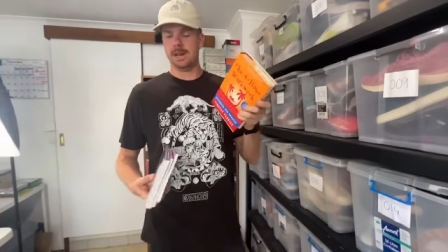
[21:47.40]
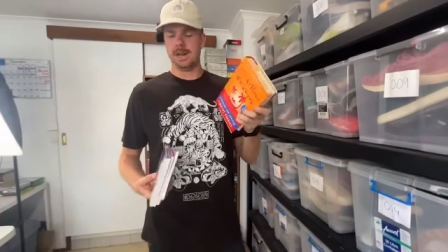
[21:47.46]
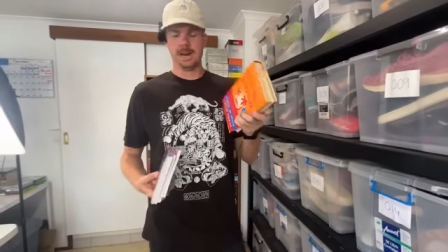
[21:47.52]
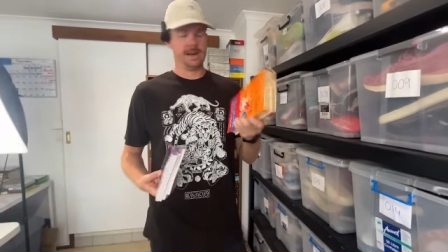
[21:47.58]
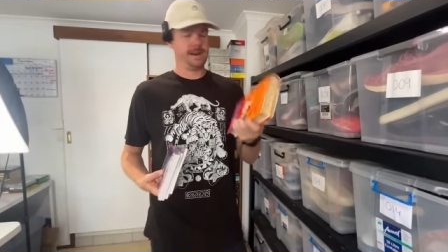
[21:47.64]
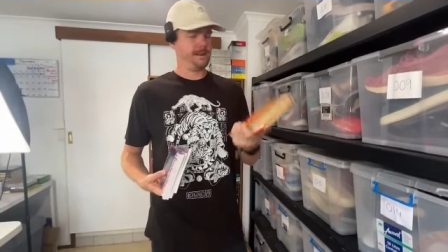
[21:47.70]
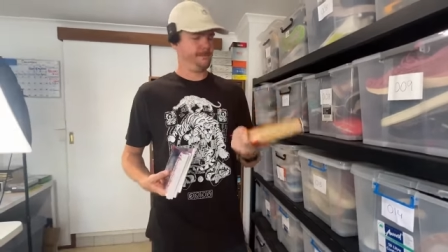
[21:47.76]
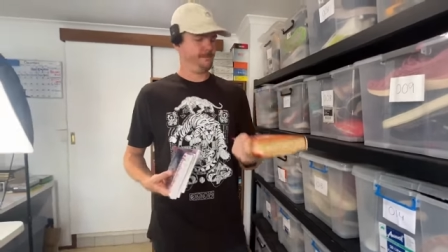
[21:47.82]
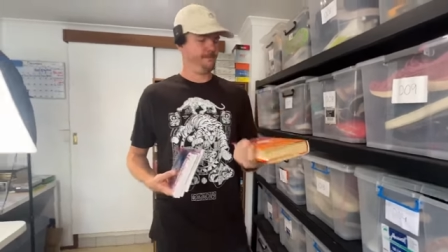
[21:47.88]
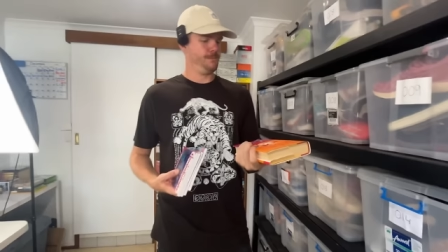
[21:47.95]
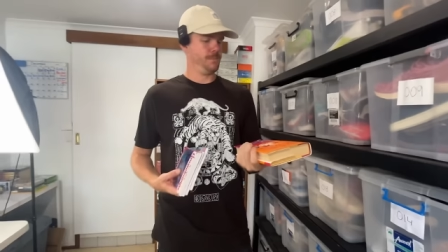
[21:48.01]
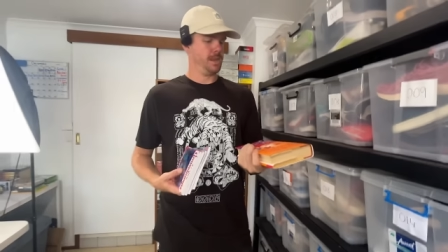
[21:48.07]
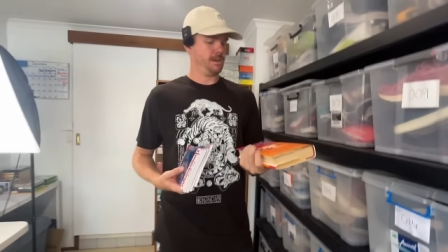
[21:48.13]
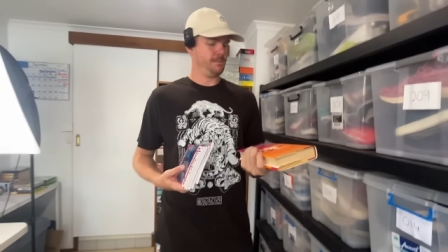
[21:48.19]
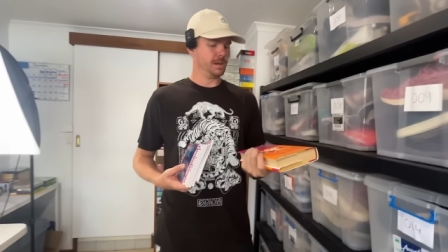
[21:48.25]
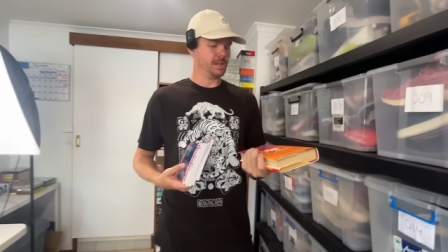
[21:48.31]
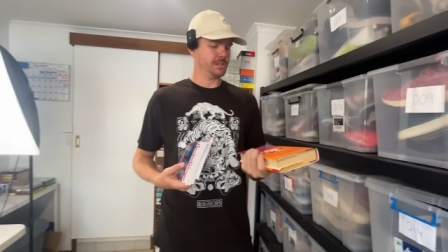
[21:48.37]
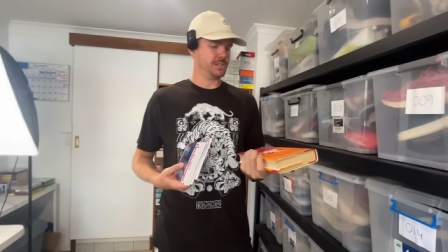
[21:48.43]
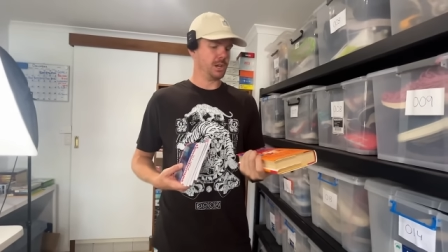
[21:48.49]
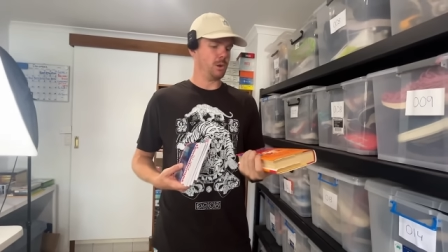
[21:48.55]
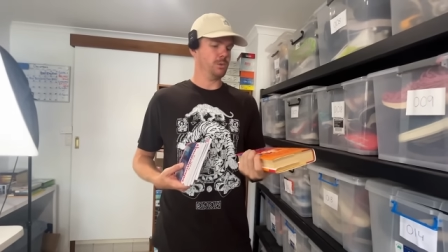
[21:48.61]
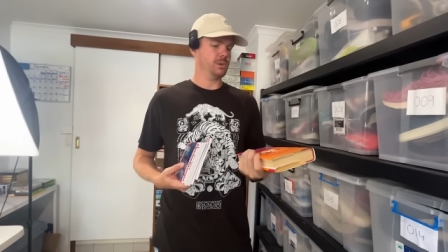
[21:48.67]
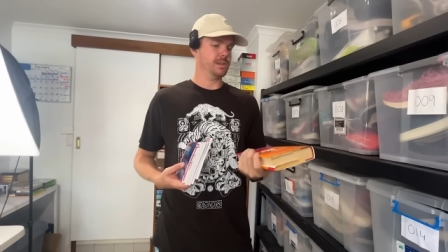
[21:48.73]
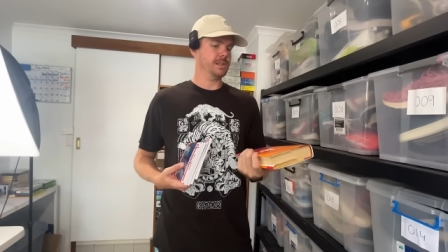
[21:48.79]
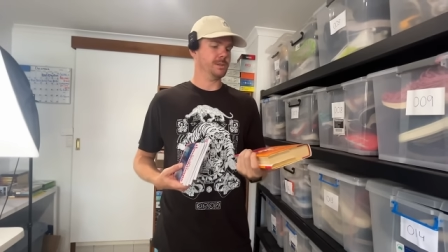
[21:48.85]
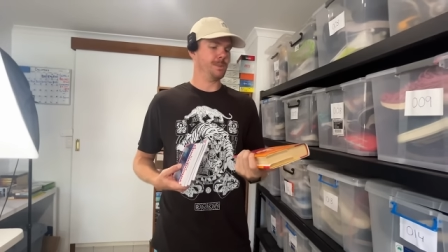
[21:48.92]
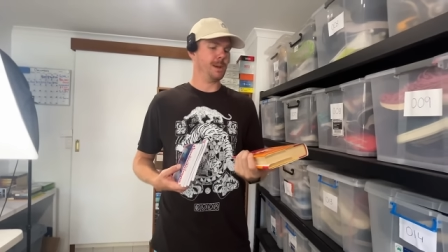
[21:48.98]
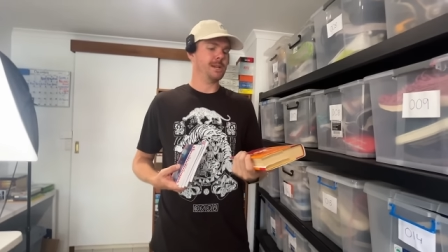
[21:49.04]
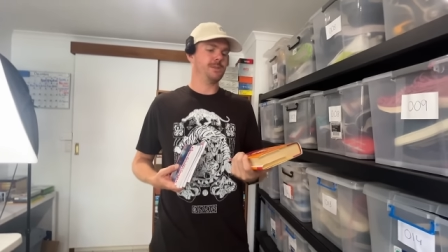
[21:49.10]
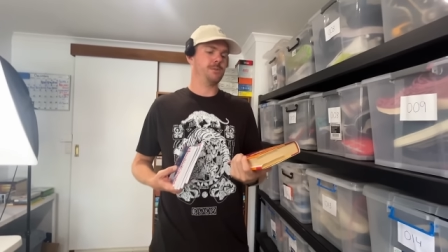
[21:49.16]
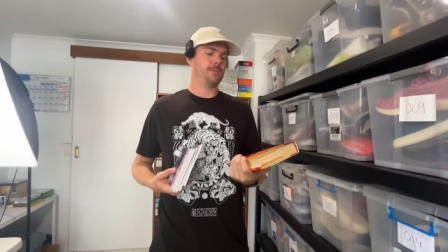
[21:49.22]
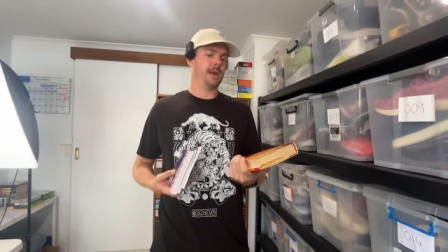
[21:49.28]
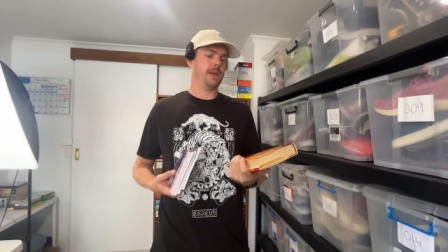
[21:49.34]
Um, but it sold in the
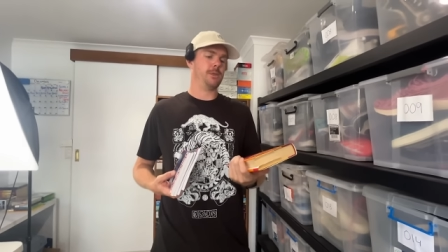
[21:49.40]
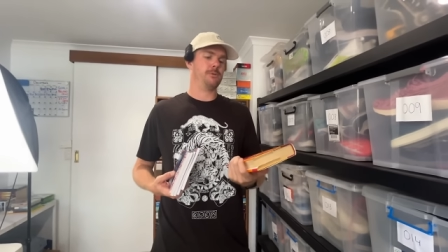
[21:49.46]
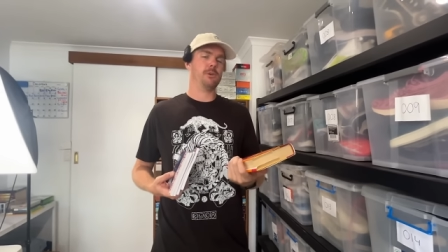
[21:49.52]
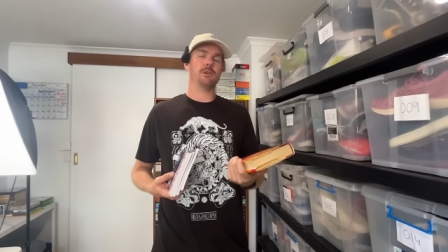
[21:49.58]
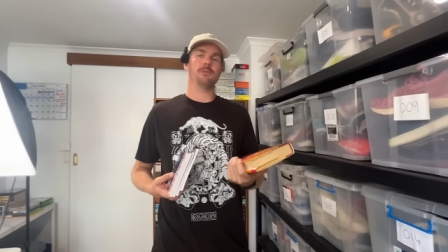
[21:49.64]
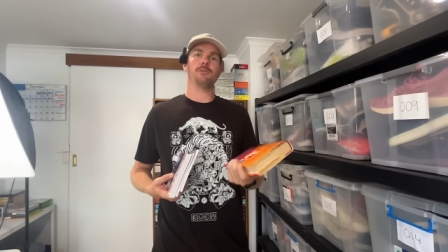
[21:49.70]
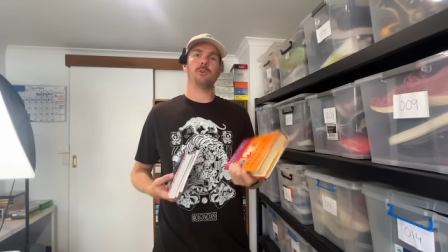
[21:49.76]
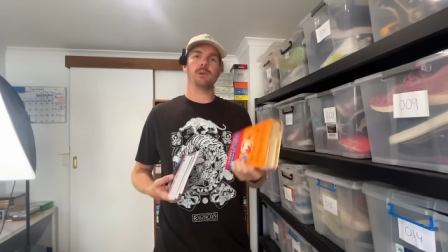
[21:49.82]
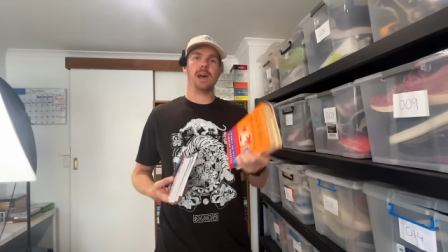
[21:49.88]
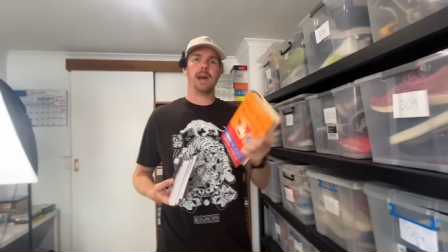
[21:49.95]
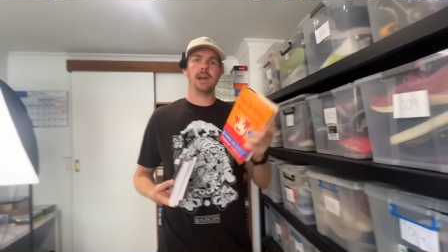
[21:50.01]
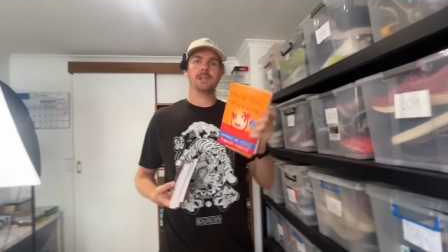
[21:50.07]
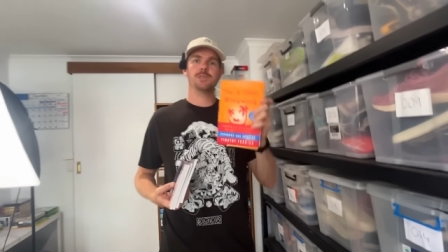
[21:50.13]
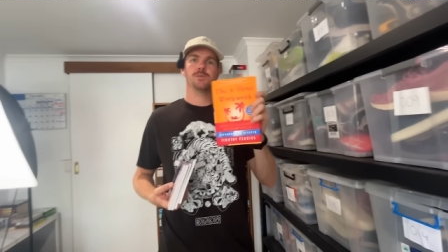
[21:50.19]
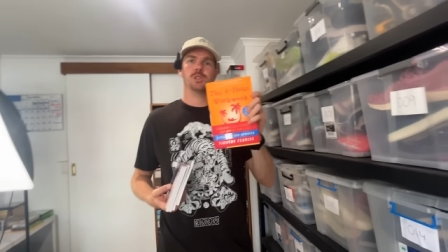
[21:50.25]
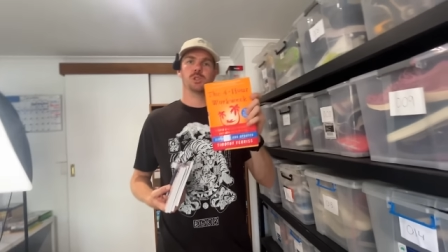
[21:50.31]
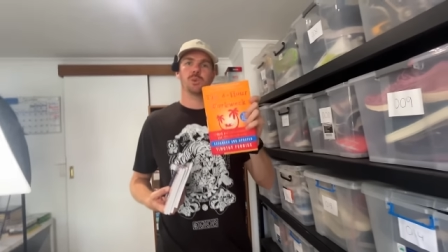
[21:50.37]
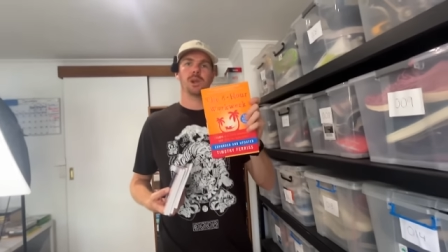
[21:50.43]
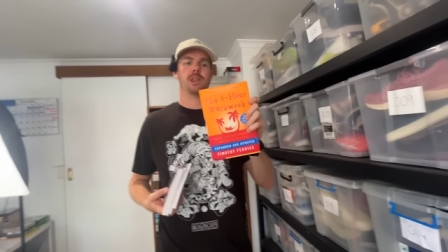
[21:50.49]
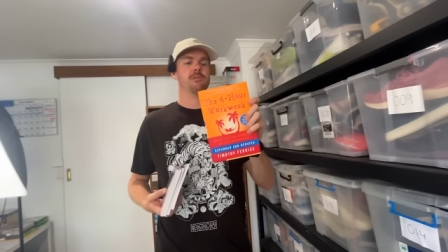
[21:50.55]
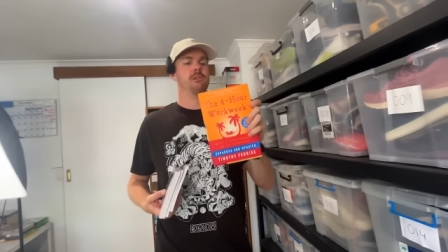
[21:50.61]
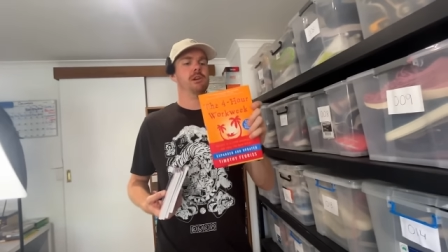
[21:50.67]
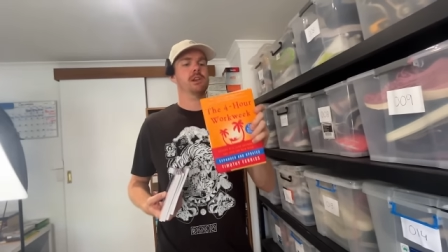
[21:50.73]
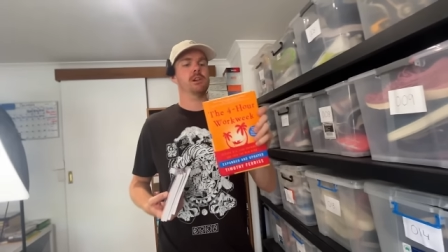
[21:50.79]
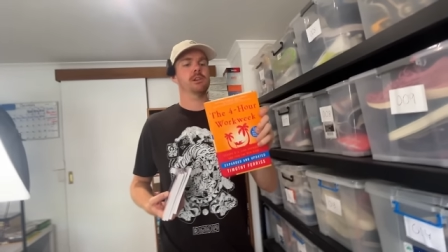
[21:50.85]
space of about three or four days for twenty-three